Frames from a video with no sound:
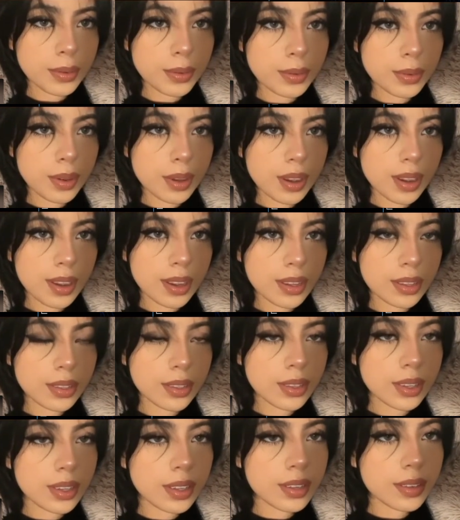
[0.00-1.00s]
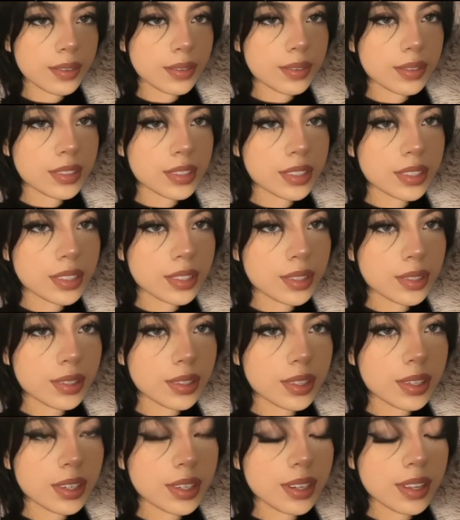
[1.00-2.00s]
It's like, it's like, dude,
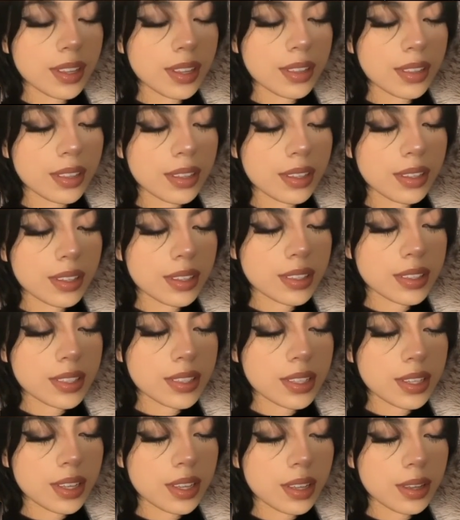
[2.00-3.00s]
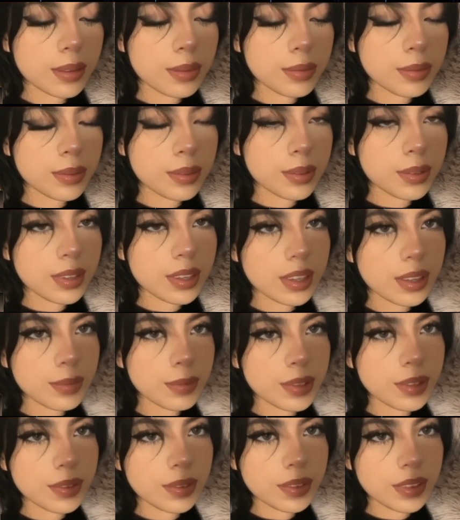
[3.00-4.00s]
having sex with an older woman as a child is
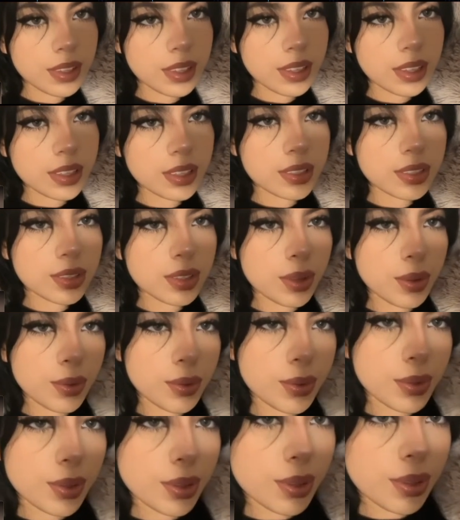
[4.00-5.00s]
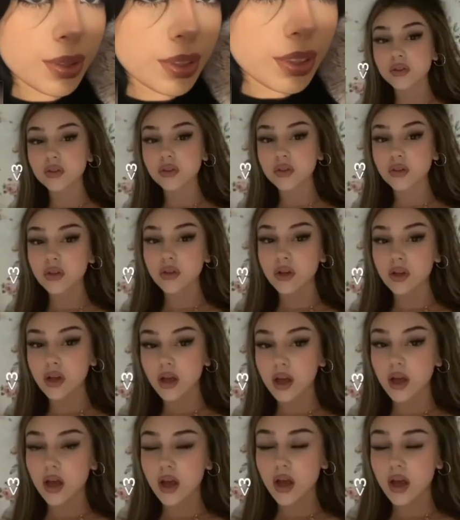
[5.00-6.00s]
not something we should glorify.
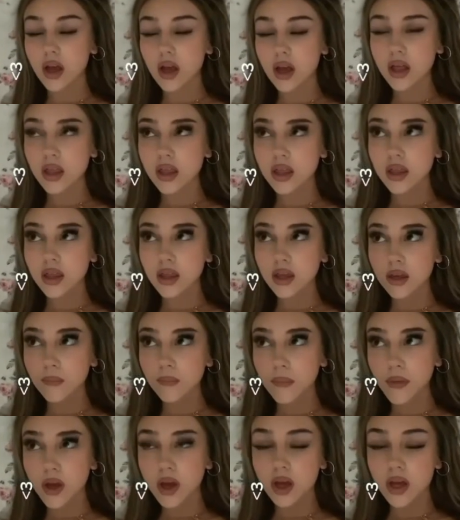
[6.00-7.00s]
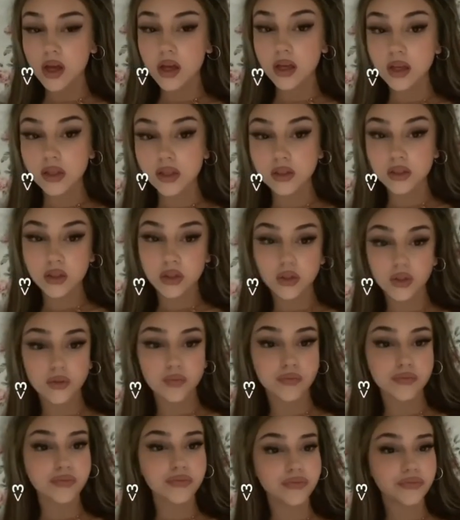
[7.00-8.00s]
We, we shouldn't glorify it. We shouldn't be
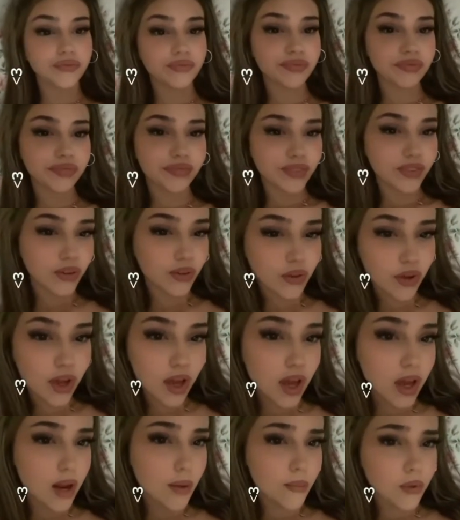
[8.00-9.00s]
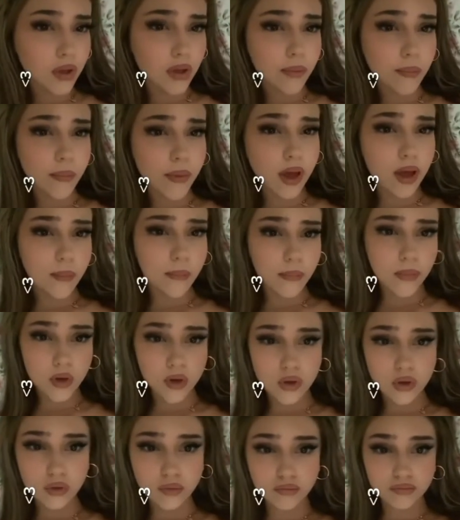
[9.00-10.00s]
like, good job. We should, what the F are we
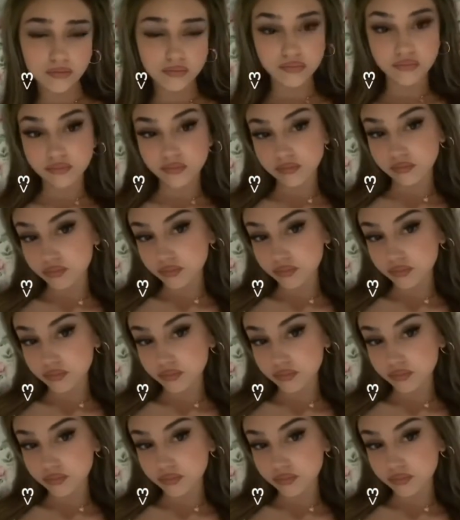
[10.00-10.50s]
talking about?